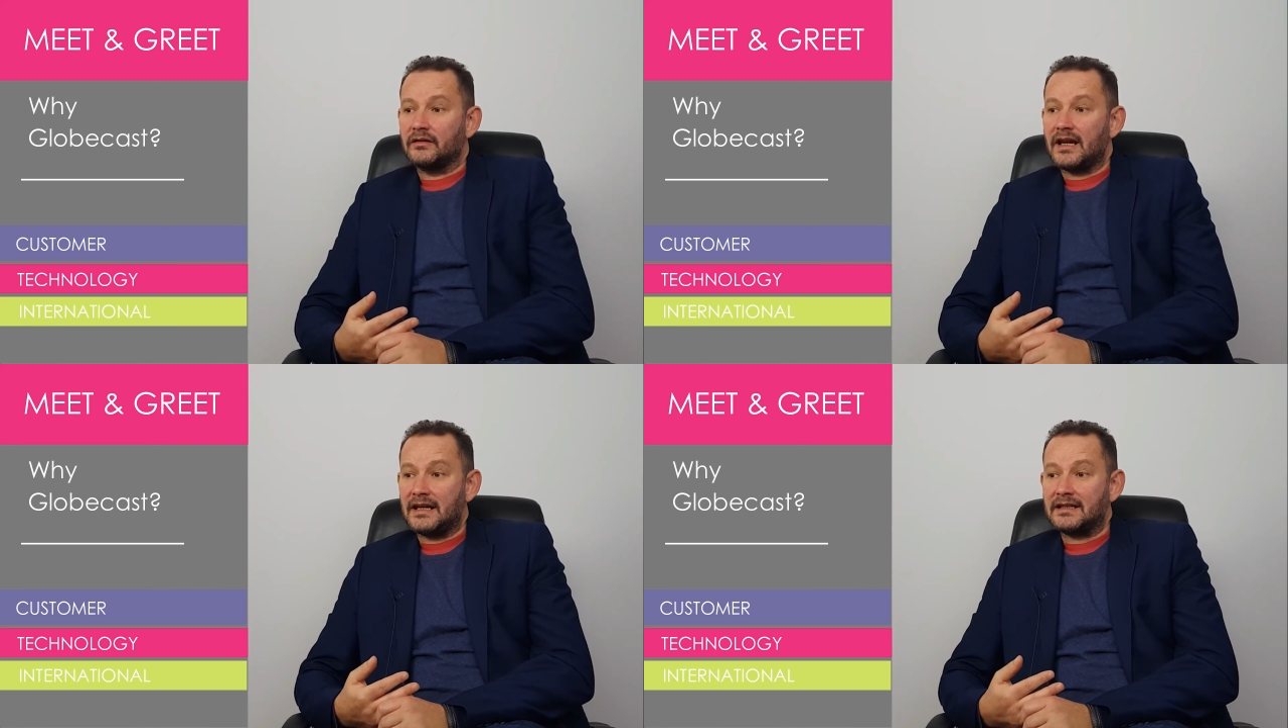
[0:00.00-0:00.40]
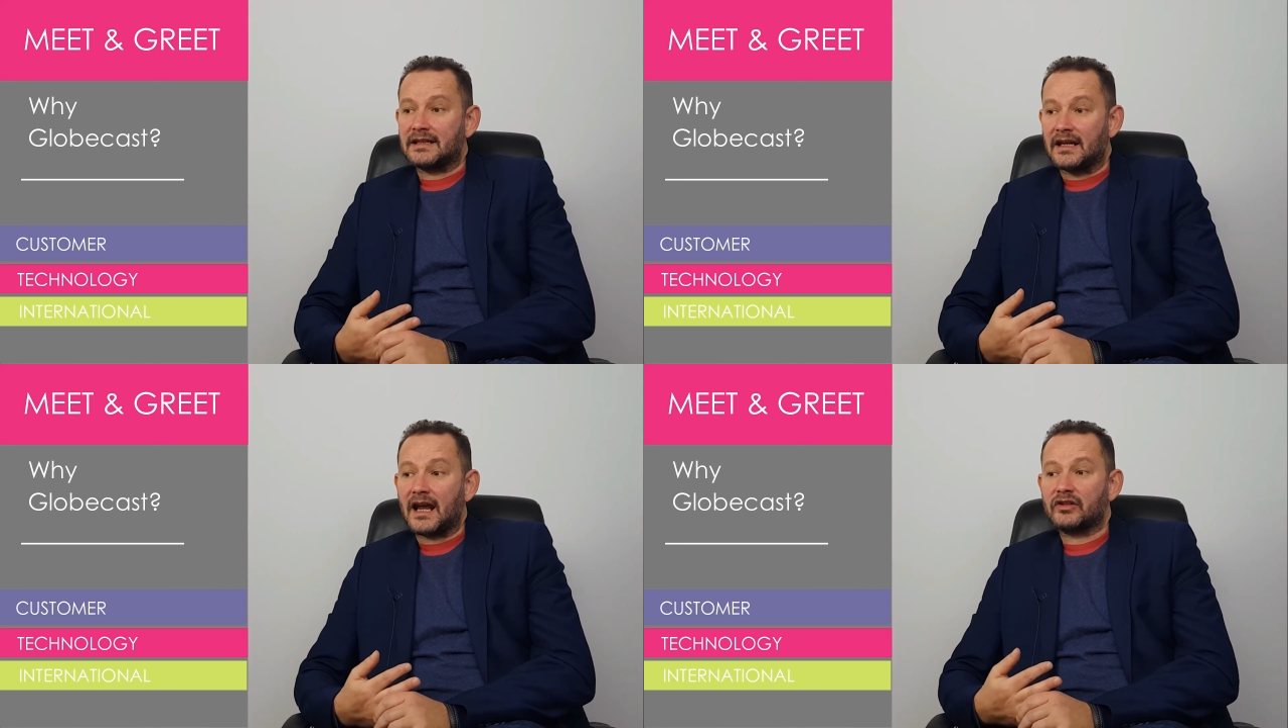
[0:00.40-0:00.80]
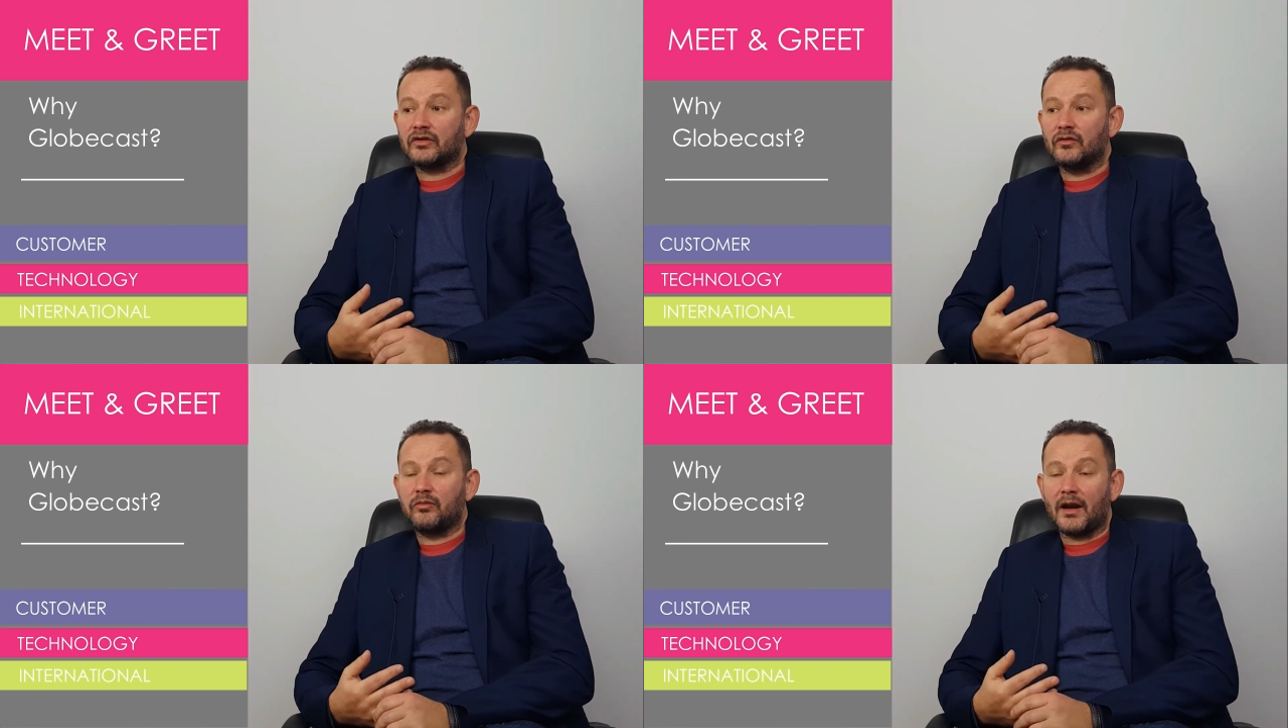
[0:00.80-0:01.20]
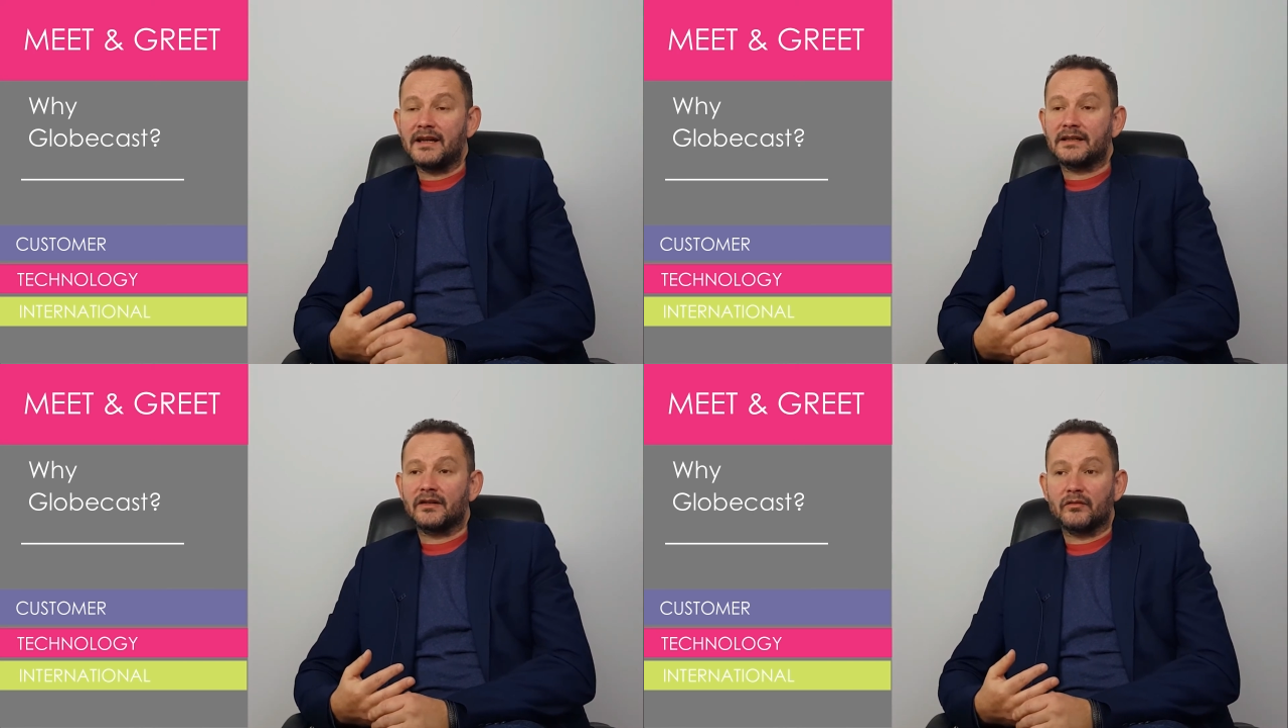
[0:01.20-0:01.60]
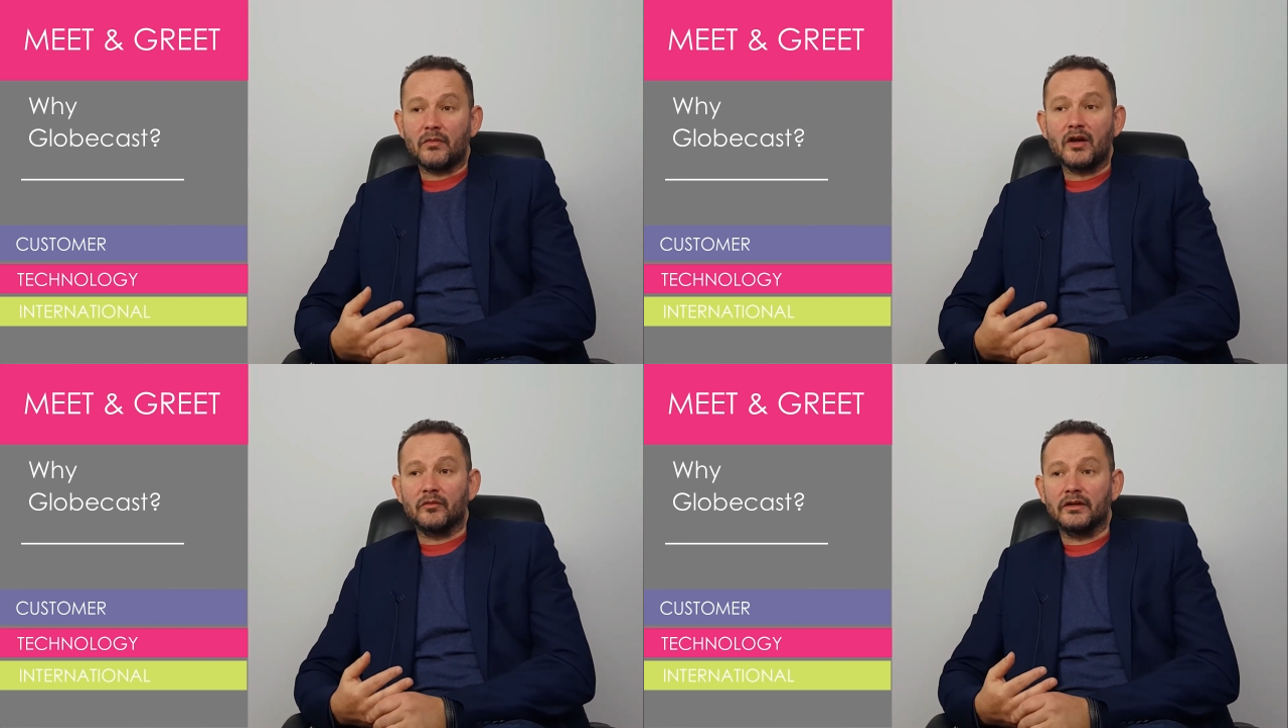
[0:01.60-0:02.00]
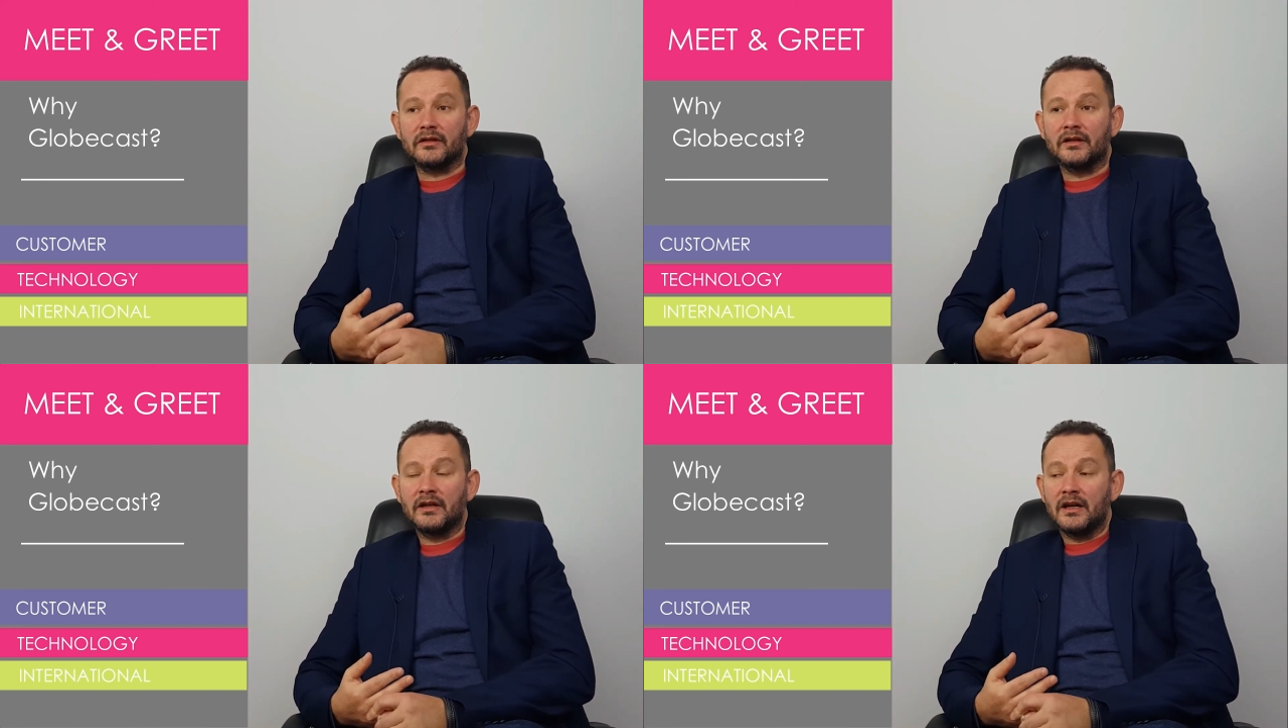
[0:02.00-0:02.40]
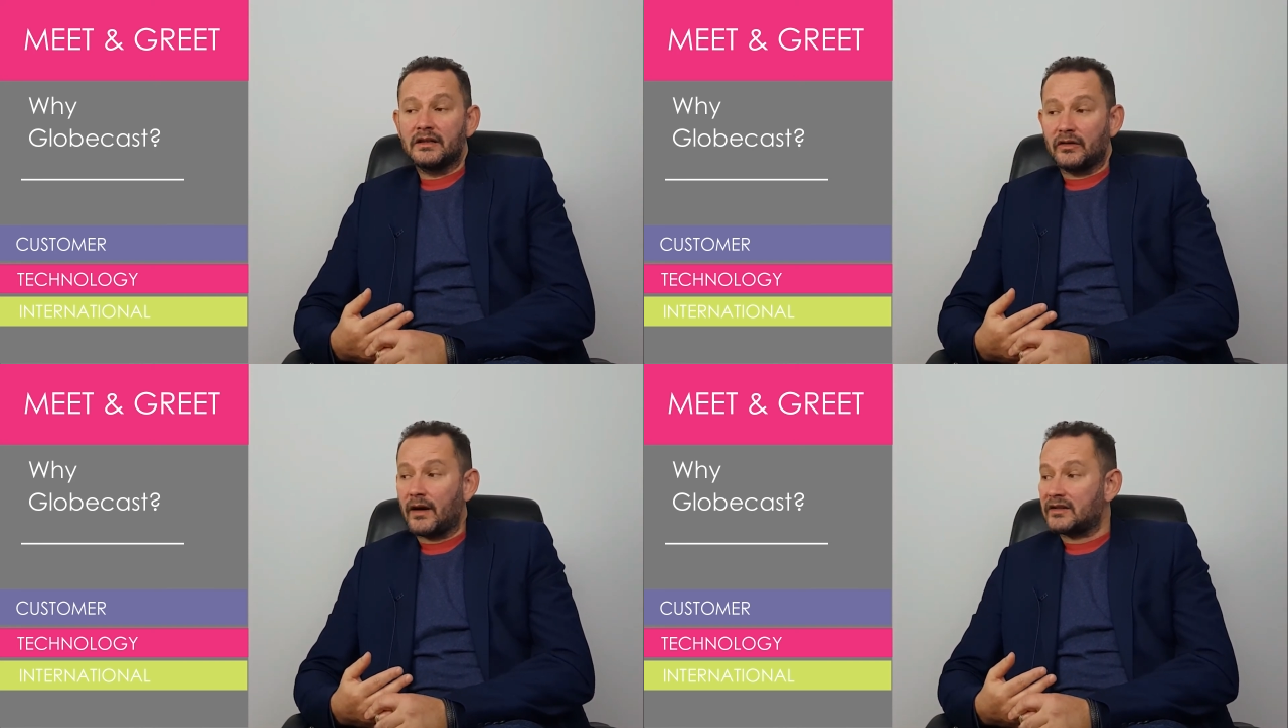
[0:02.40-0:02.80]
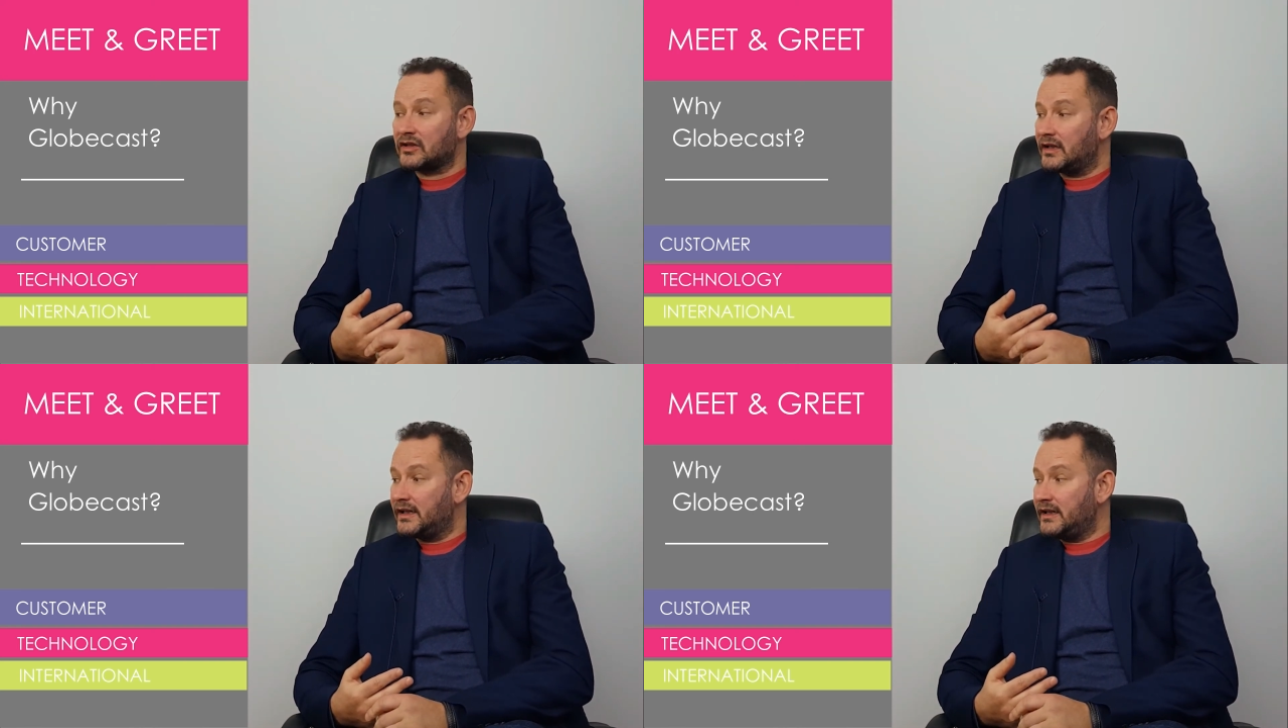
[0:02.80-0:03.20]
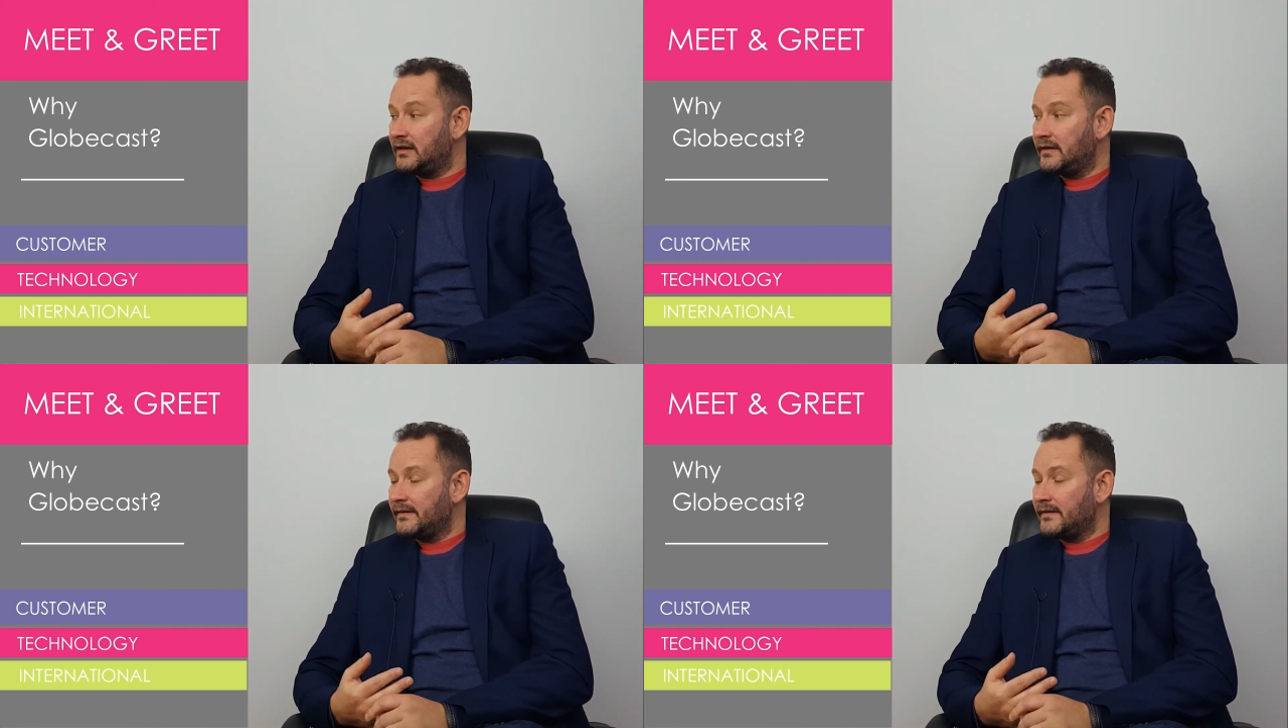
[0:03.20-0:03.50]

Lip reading: international place at the moment to actually